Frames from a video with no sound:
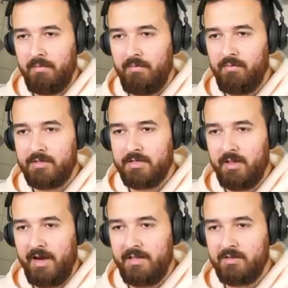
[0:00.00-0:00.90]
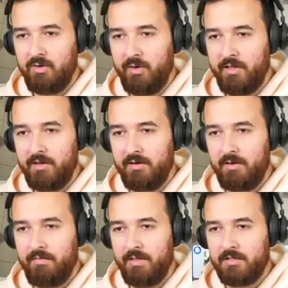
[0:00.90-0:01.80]
Maybe if we slide the toilet
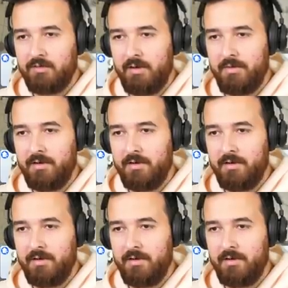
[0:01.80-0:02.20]
over this way a